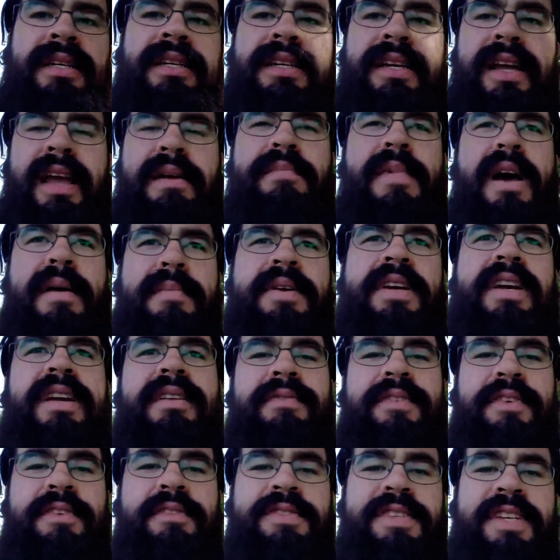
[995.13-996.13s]
it might be
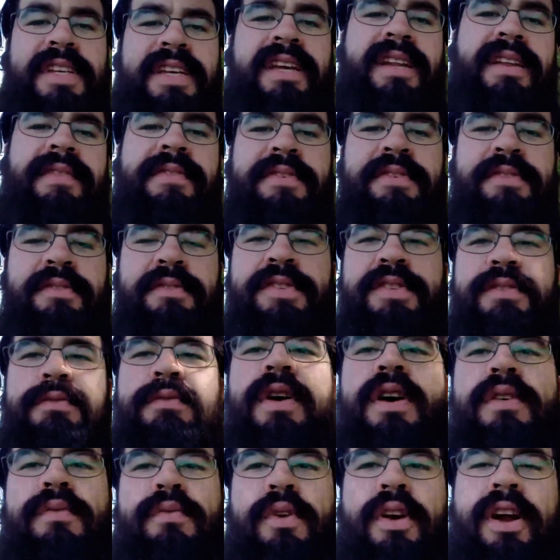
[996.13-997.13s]
confusing. And if you use the
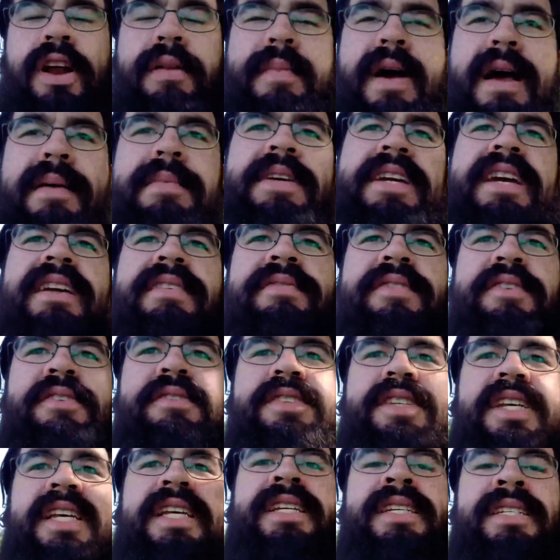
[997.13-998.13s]
wrong word, it might be
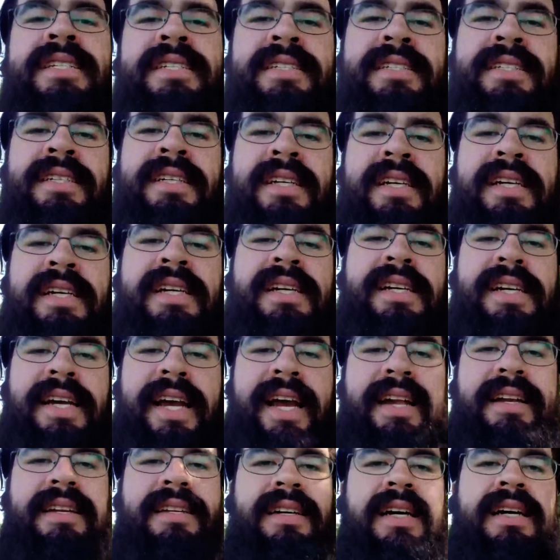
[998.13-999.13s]
confusing.
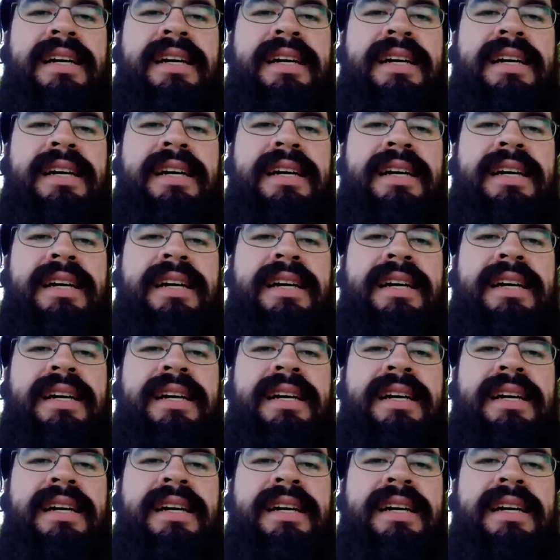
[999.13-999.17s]
And